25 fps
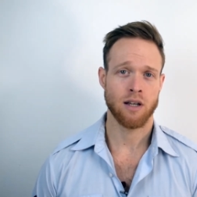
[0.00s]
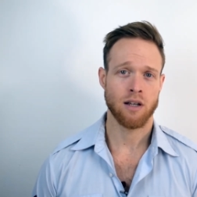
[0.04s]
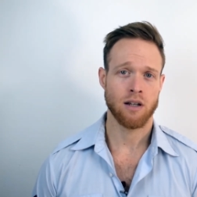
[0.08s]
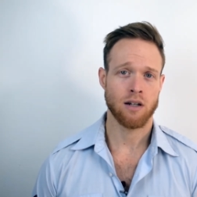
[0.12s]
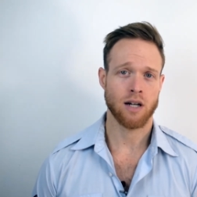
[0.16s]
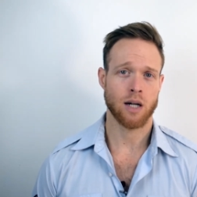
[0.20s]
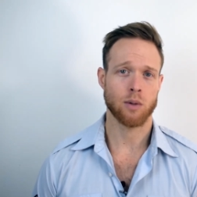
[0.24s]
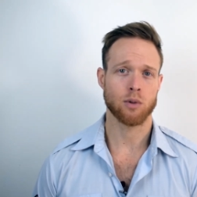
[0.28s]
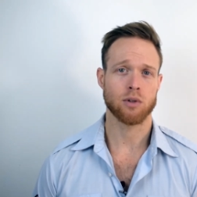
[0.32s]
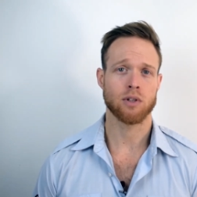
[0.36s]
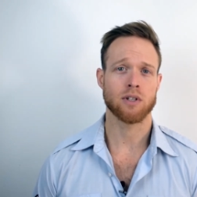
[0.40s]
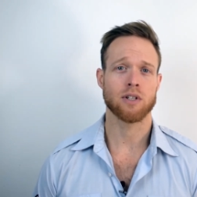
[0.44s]

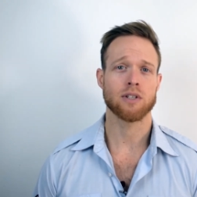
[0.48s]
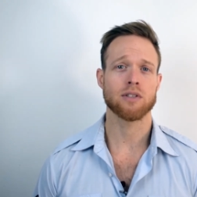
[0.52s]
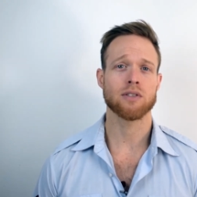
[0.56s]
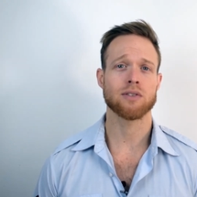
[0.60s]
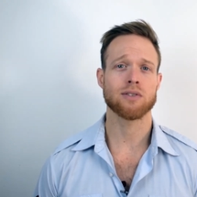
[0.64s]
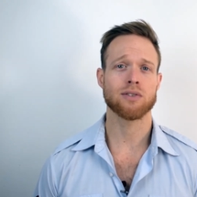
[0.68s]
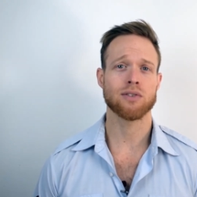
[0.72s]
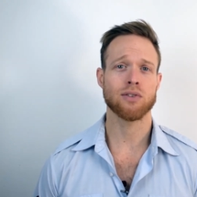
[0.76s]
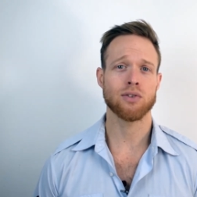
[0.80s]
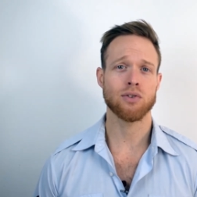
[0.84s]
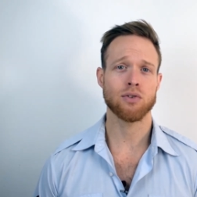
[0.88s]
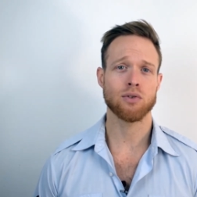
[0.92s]
I will
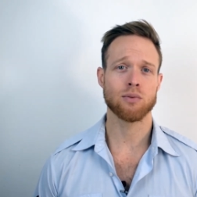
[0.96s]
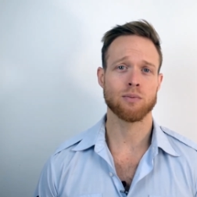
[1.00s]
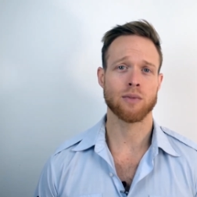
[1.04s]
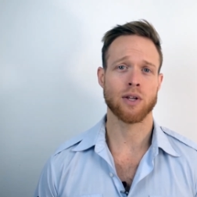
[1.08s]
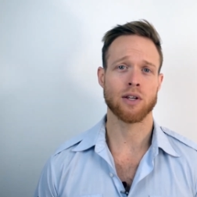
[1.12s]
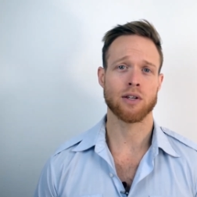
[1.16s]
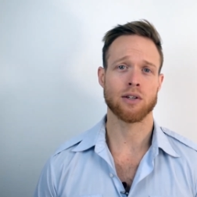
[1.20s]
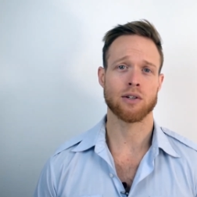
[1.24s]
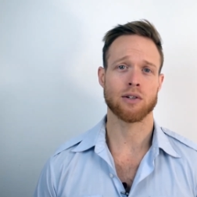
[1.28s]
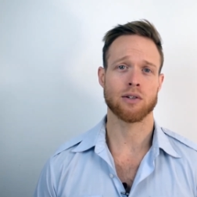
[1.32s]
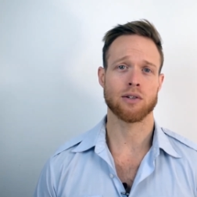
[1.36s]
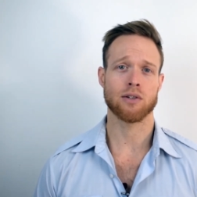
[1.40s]
assume
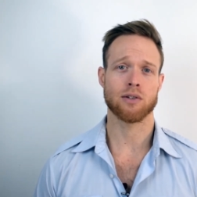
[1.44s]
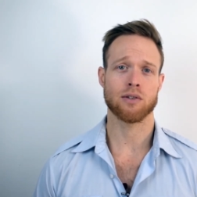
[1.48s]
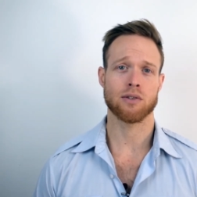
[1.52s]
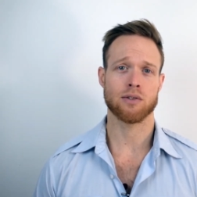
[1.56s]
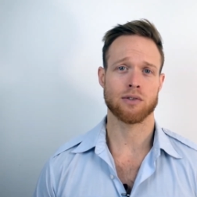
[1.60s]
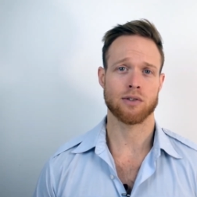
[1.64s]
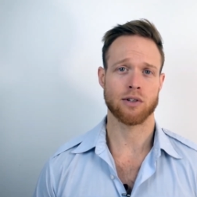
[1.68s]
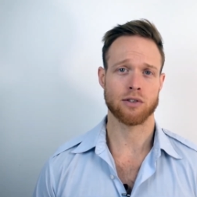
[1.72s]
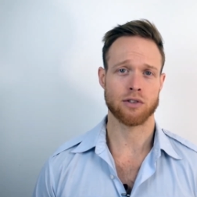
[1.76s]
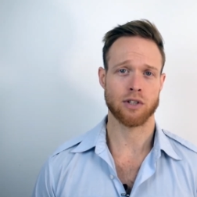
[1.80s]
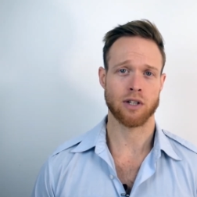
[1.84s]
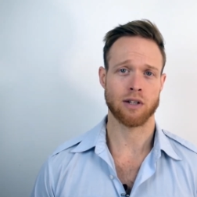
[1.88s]
that you're
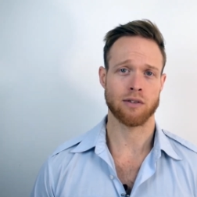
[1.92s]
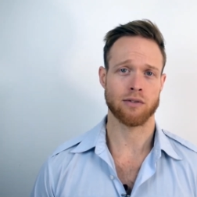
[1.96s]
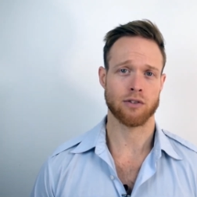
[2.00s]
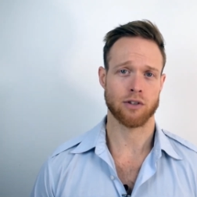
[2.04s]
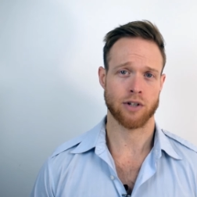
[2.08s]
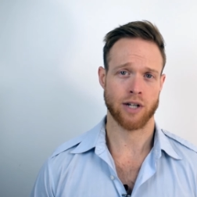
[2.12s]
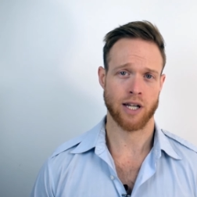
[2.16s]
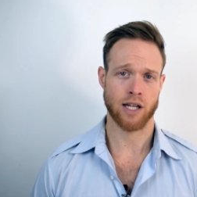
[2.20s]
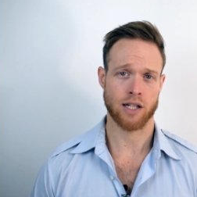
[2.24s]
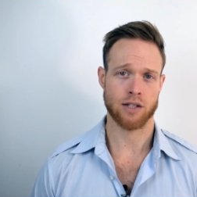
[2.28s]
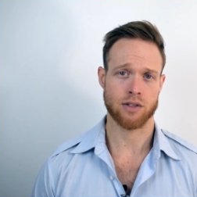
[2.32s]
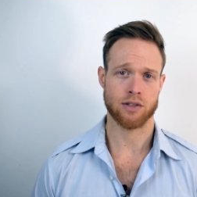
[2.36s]
searching
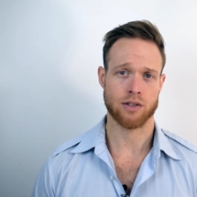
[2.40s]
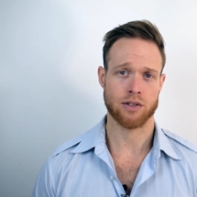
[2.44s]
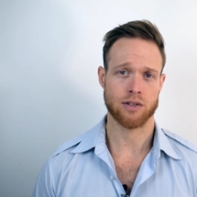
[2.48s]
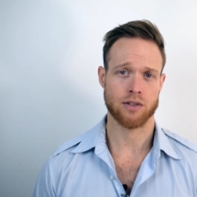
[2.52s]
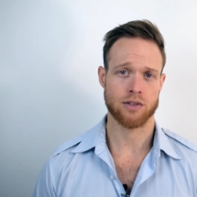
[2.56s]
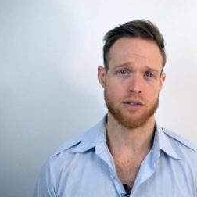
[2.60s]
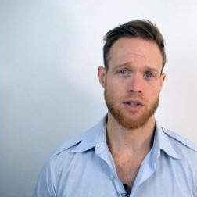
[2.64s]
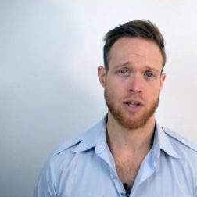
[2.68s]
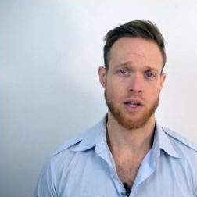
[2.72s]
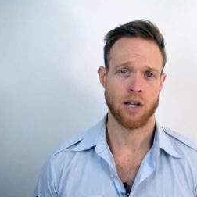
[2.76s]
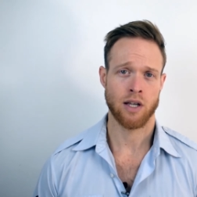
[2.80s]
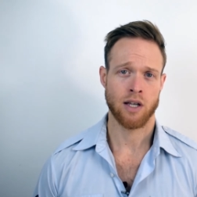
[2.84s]
for answers.